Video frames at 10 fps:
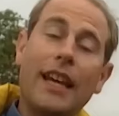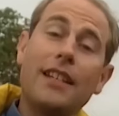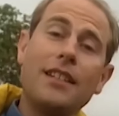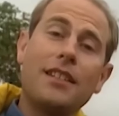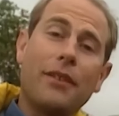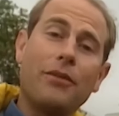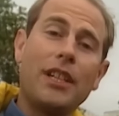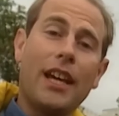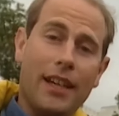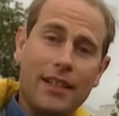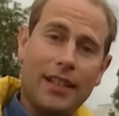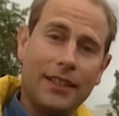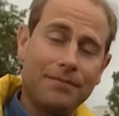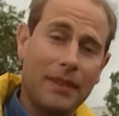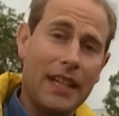Edward has been
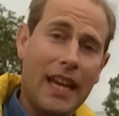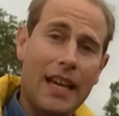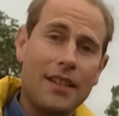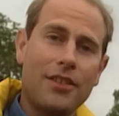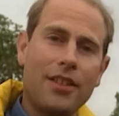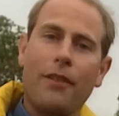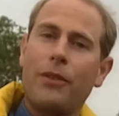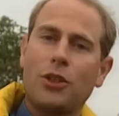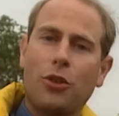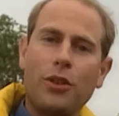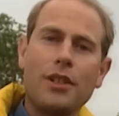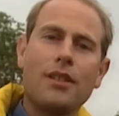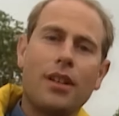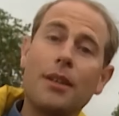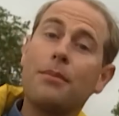involved with the program for a
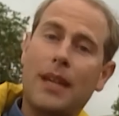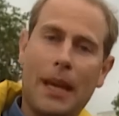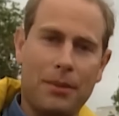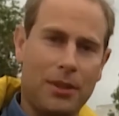long time,